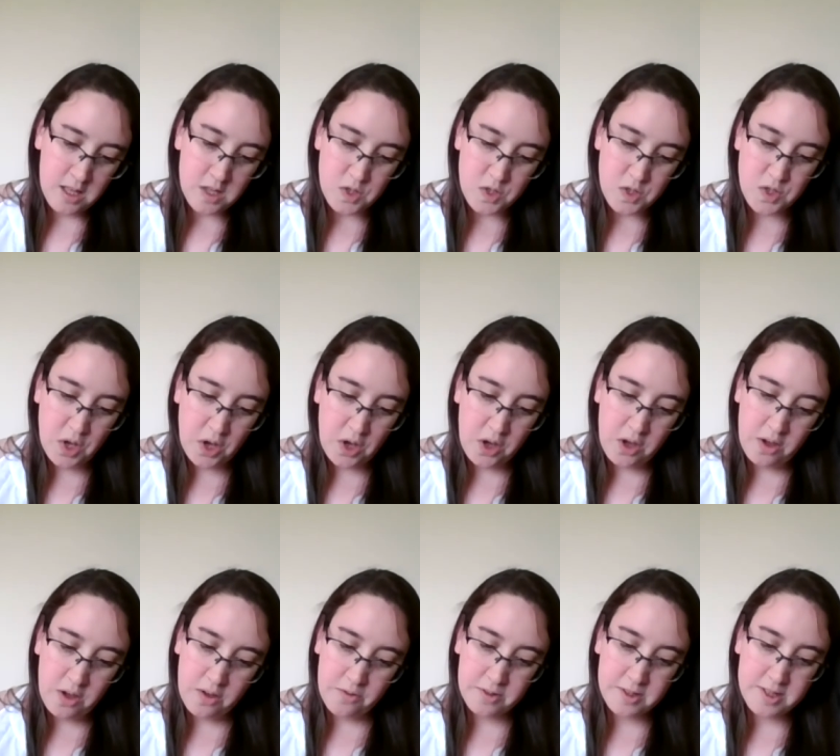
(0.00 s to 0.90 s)

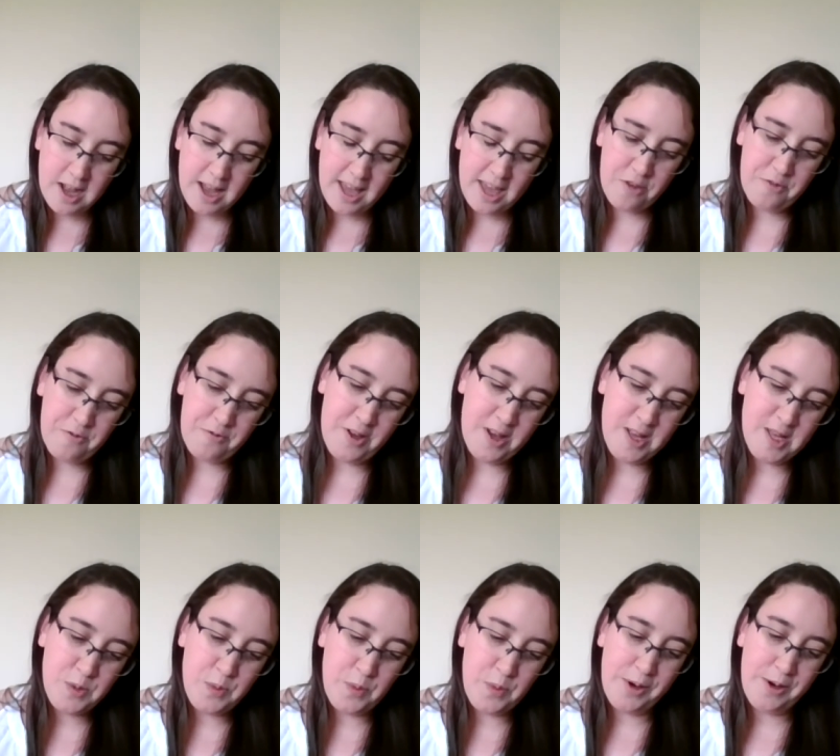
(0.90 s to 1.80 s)
So, starting at
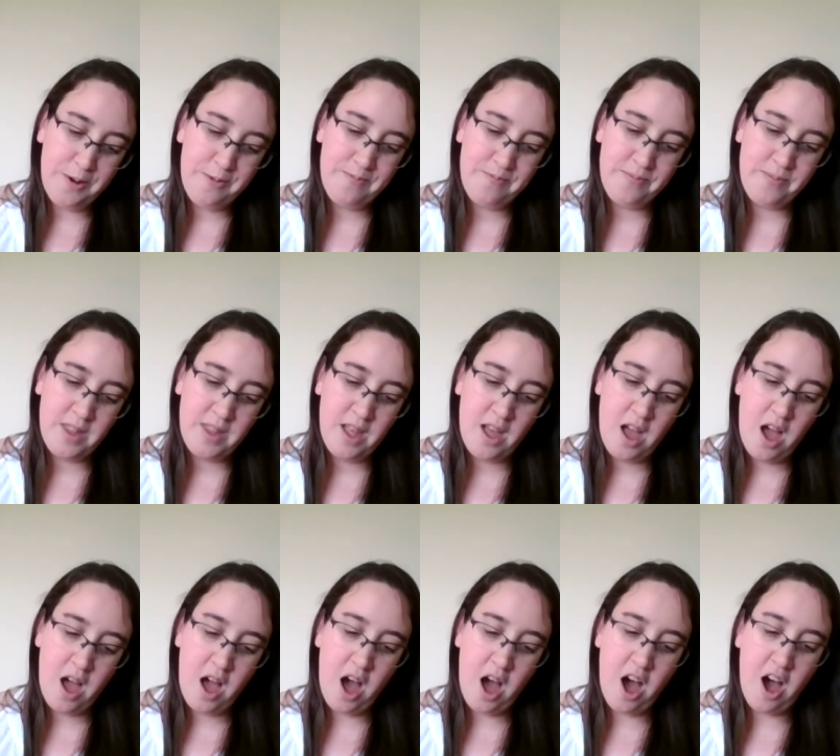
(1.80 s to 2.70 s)
verse 1
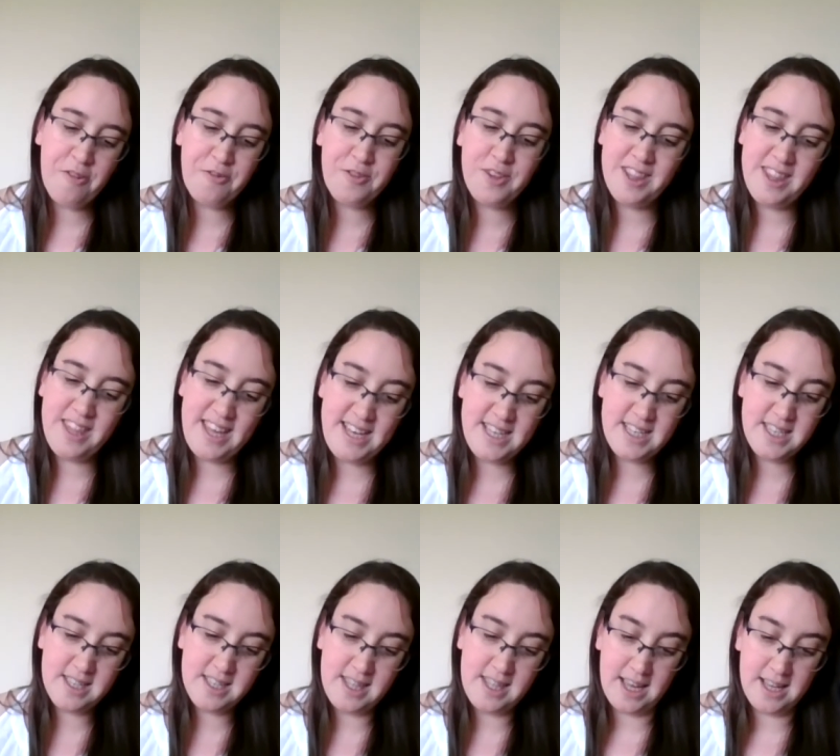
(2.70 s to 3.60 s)
after
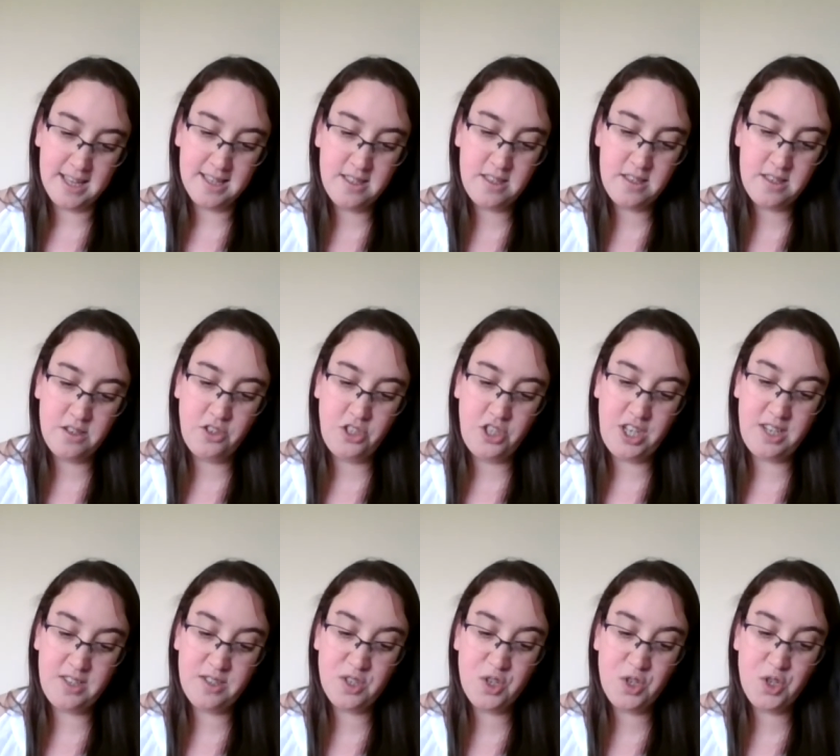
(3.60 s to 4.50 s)
these things,
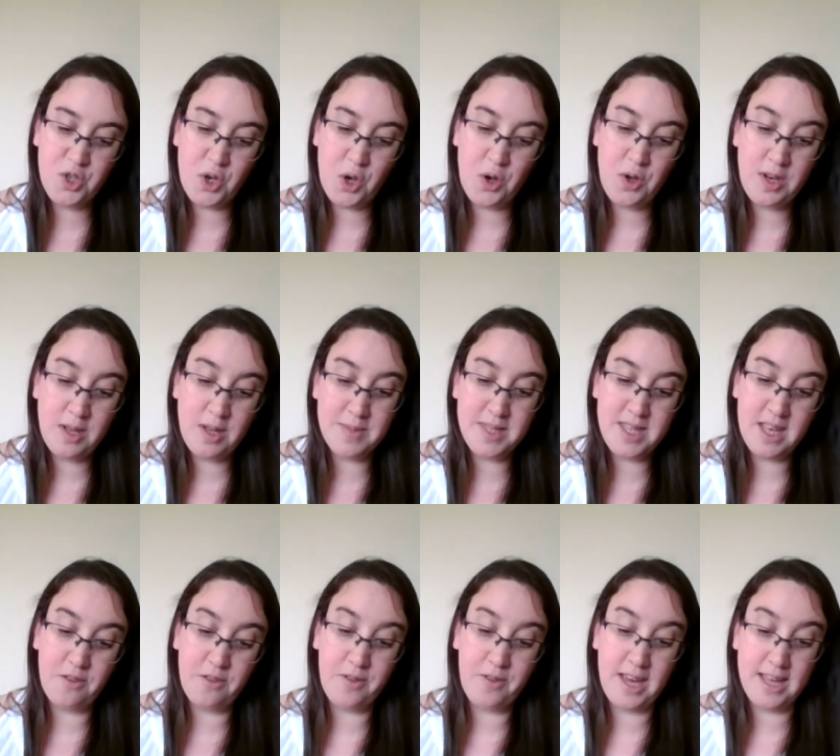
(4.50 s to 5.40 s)
Jesus showed
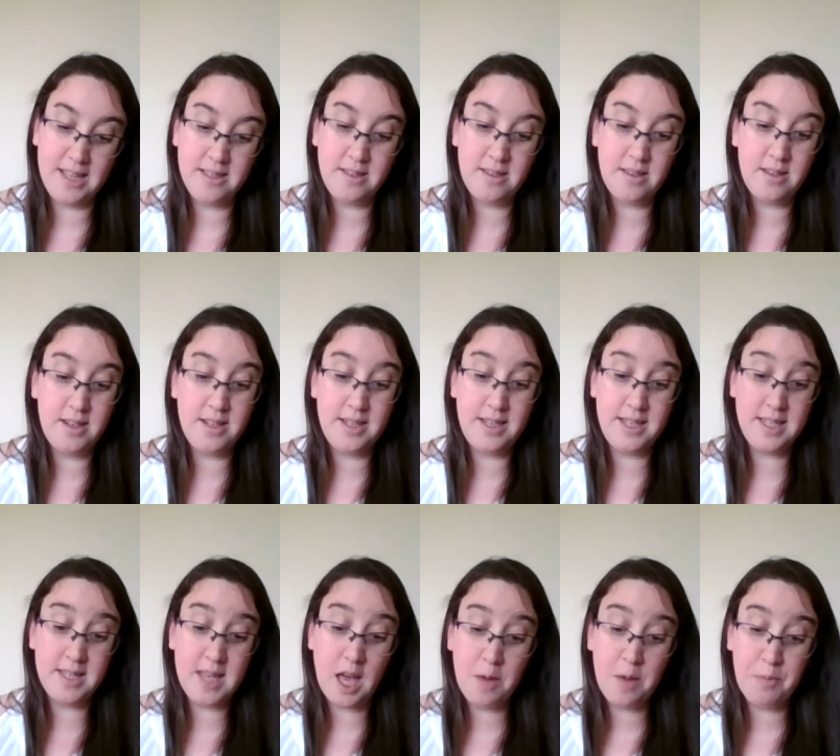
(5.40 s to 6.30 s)
himself again to the
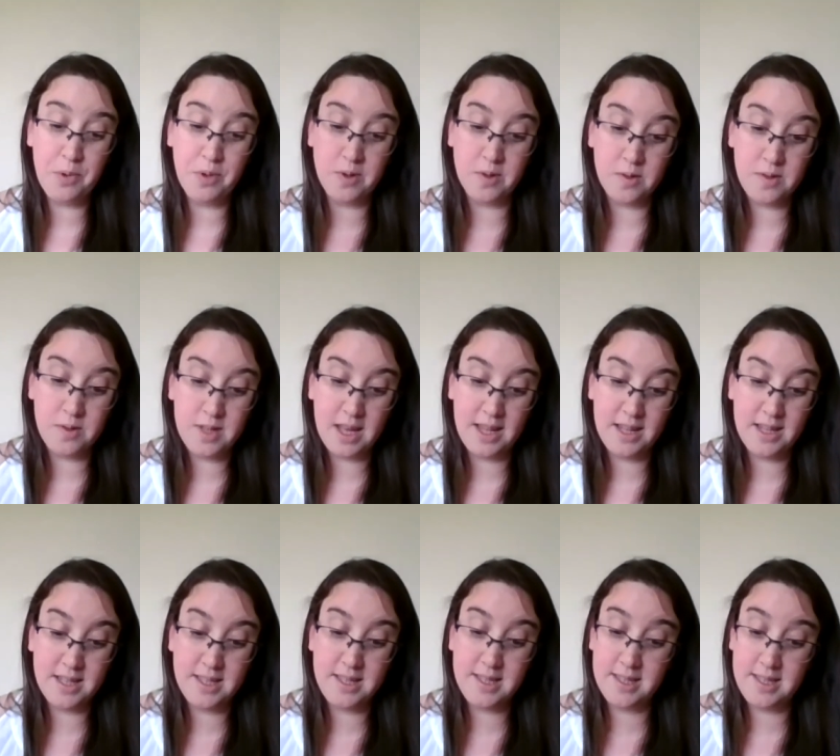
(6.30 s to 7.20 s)
disciples at the
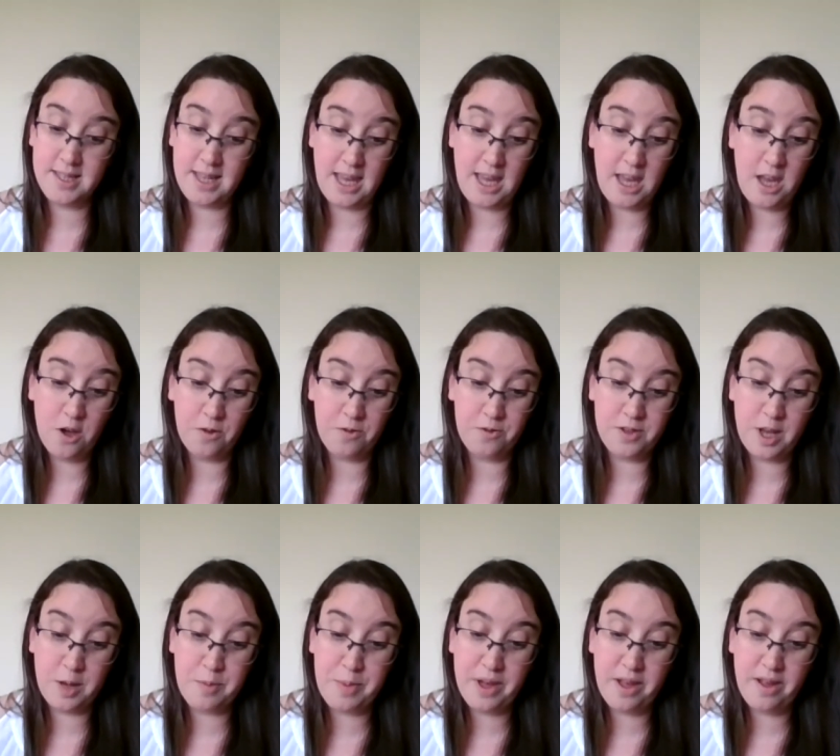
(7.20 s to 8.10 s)
Sea of
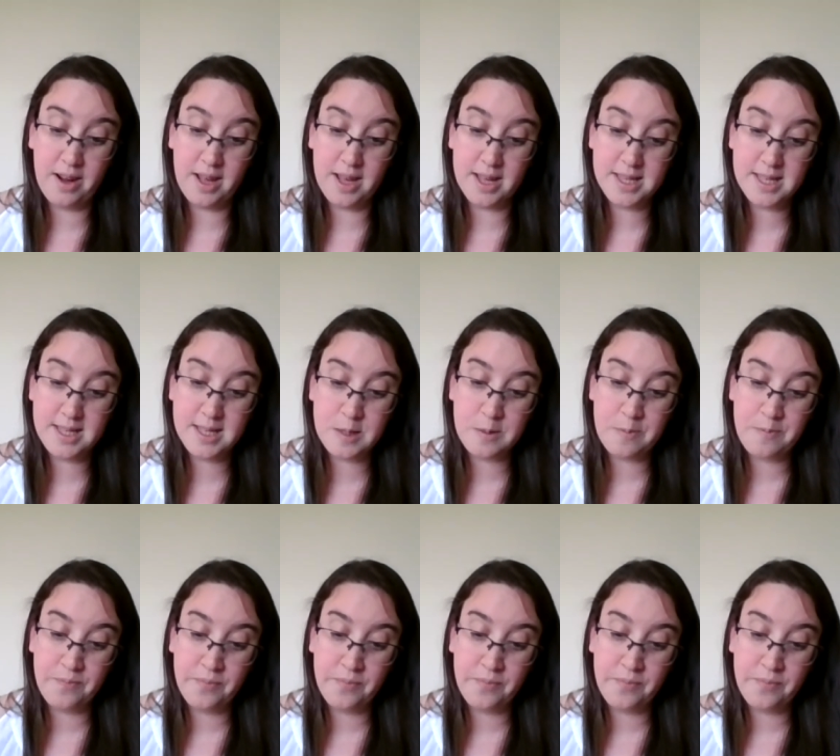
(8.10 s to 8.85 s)
Tiberias.